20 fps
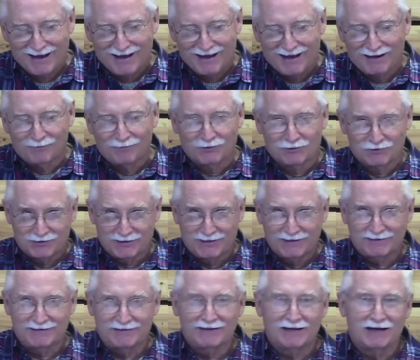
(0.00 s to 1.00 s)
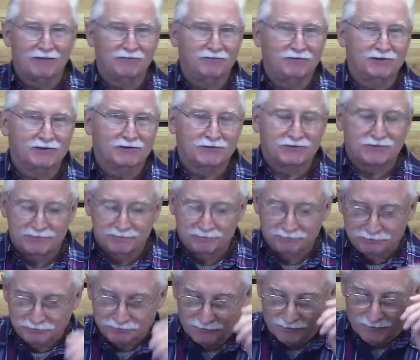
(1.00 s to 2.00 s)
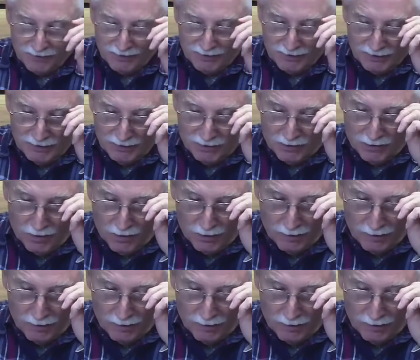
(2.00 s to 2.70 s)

I will state the obvious all